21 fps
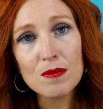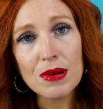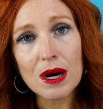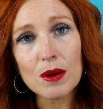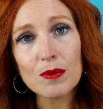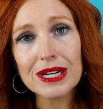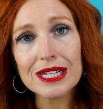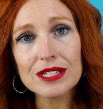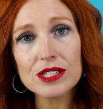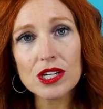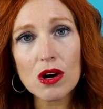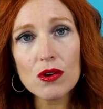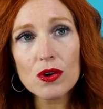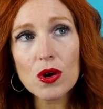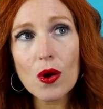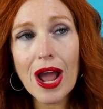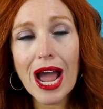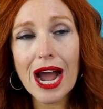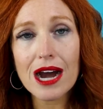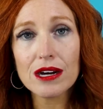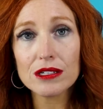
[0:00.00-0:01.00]
but we don't
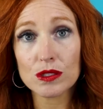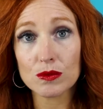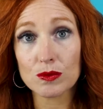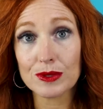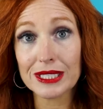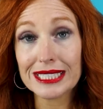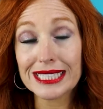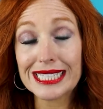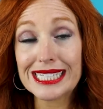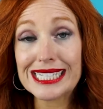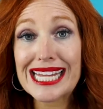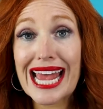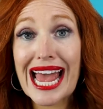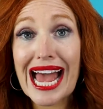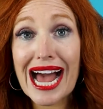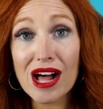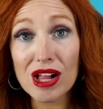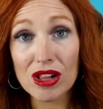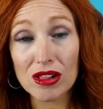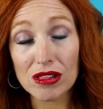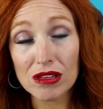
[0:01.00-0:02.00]
know how to really
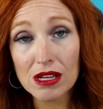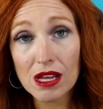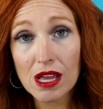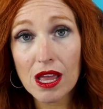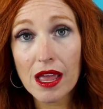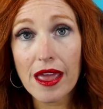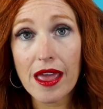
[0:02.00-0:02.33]
tell